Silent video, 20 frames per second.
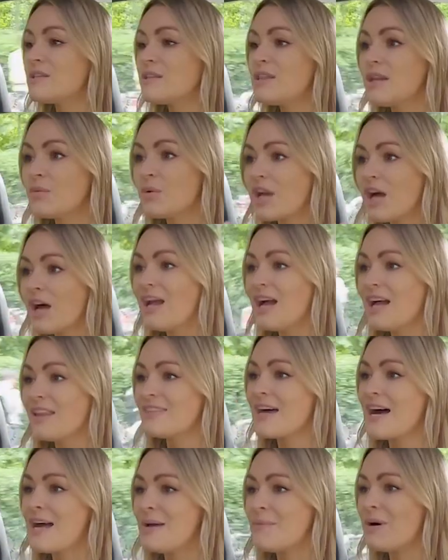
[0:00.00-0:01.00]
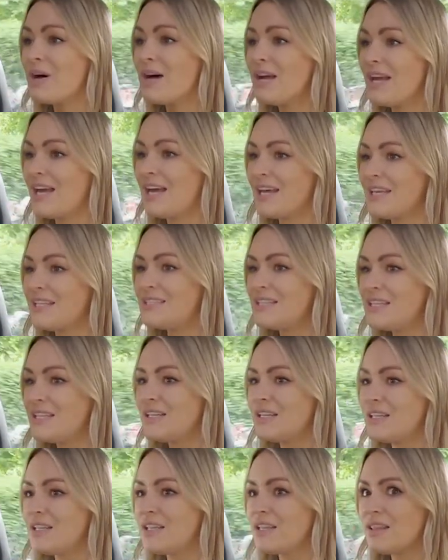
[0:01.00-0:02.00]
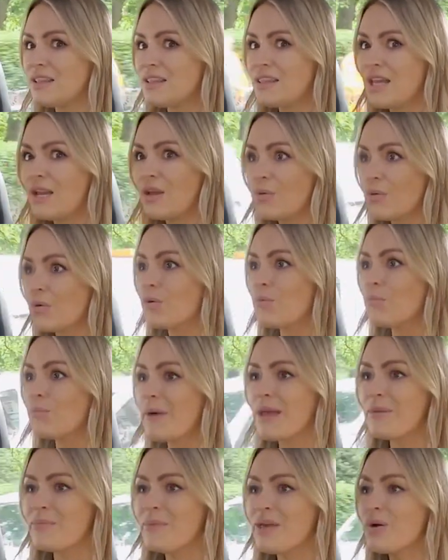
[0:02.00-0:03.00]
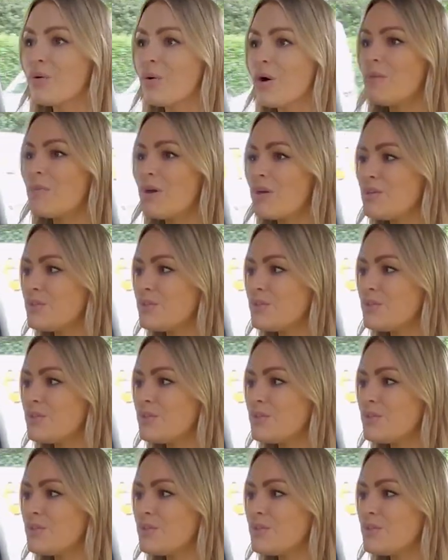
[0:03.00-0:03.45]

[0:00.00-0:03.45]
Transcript: in. So then when I had that in my head, then it made me quite